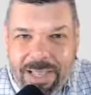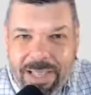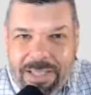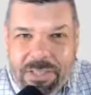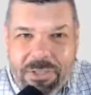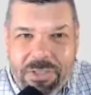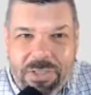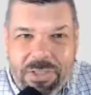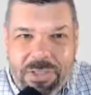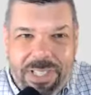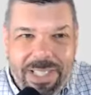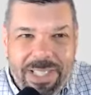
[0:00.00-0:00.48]

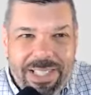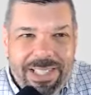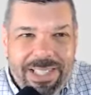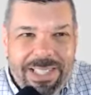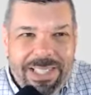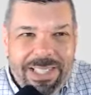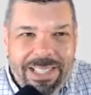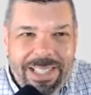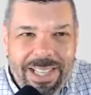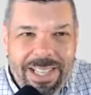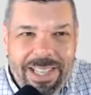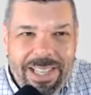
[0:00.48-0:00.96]
interesting to
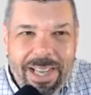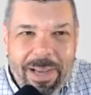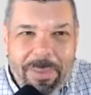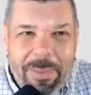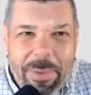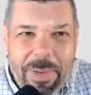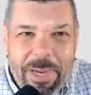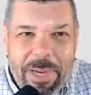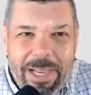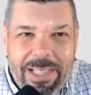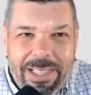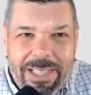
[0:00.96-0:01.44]
say that,
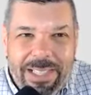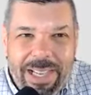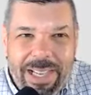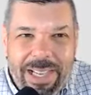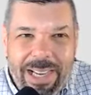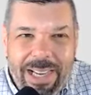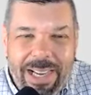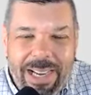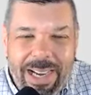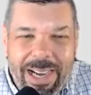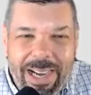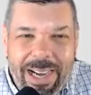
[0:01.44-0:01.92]
because
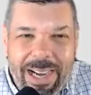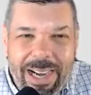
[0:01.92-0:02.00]
I